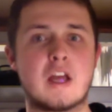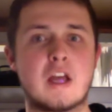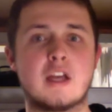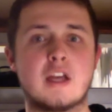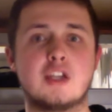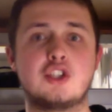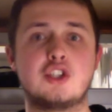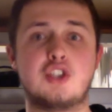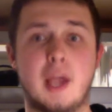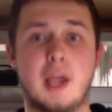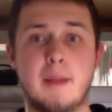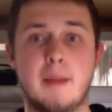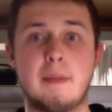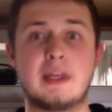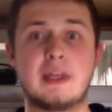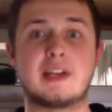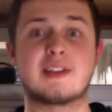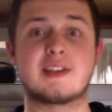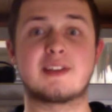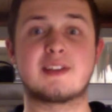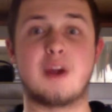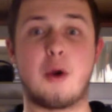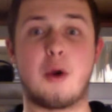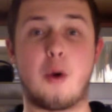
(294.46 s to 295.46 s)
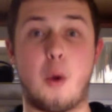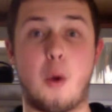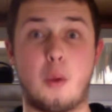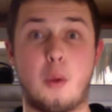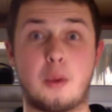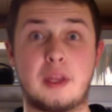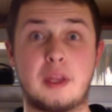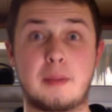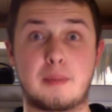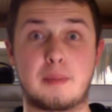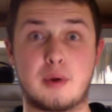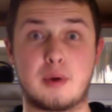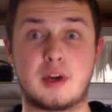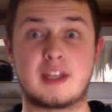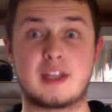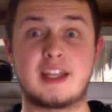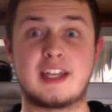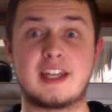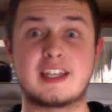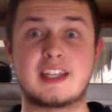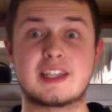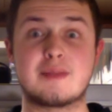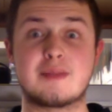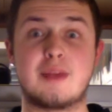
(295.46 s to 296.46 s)
Champion is the only book
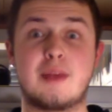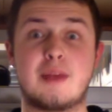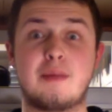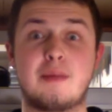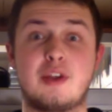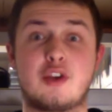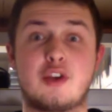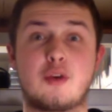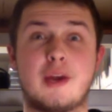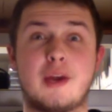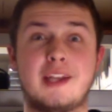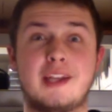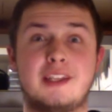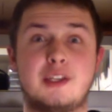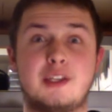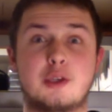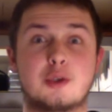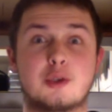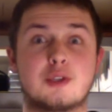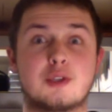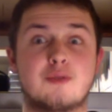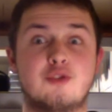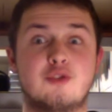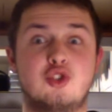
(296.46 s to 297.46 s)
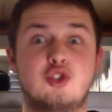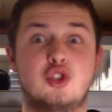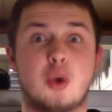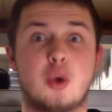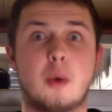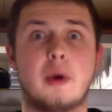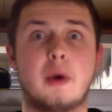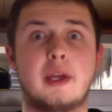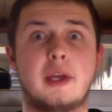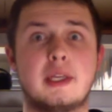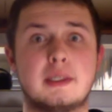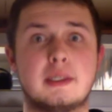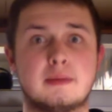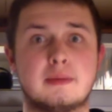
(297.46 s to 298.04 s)
that has made me cry tears of joy.